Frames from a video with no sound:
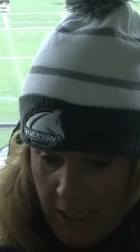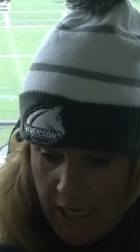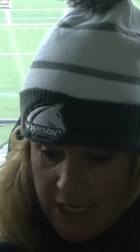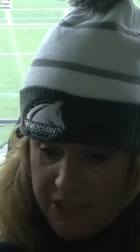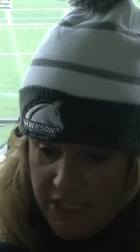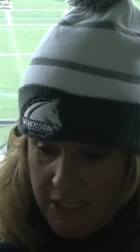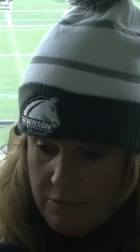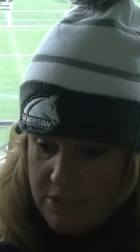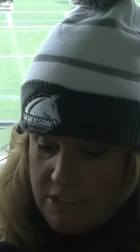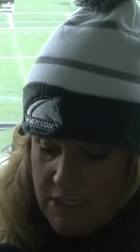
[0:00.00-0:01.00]
I think it
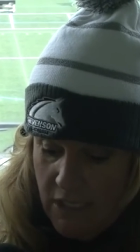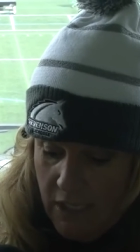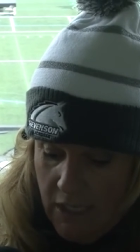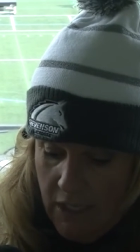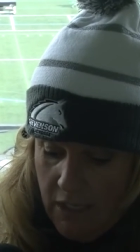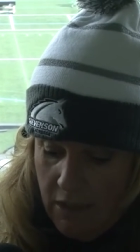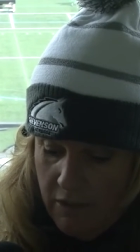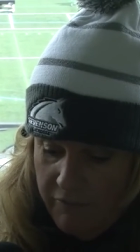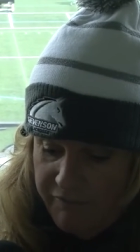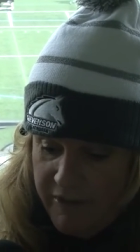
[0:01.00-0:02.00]
was uh,
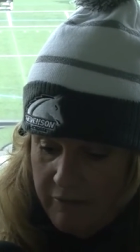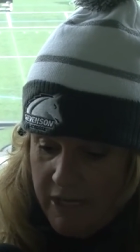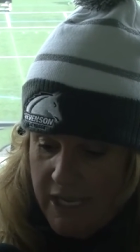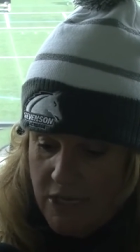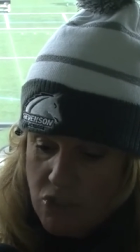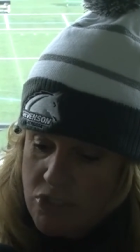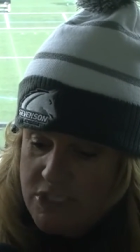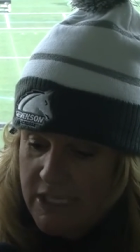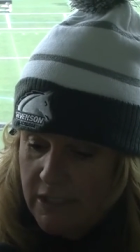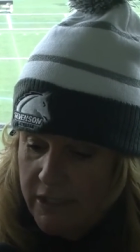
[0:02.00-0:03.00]
a very
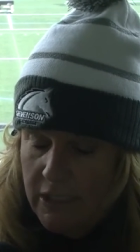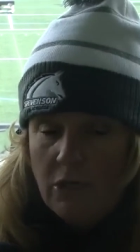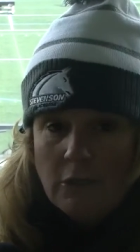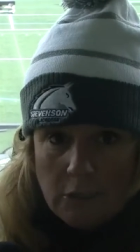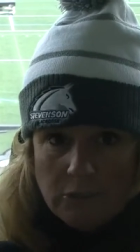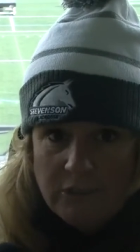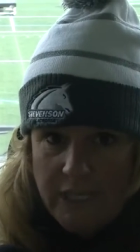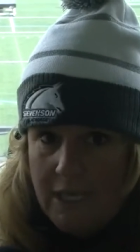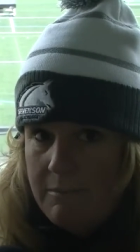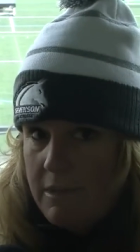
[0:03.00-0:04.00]
interestingly called
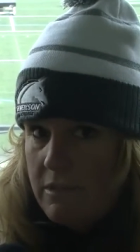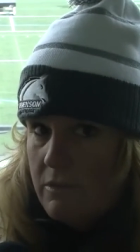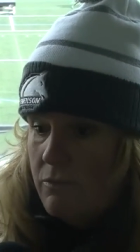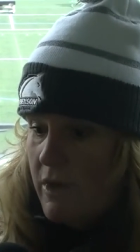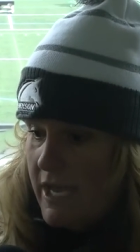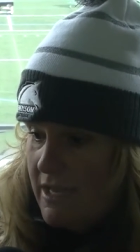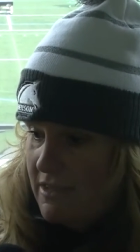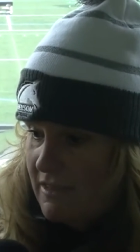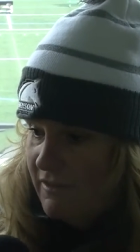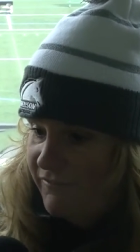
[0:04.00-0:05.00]
game in the way that the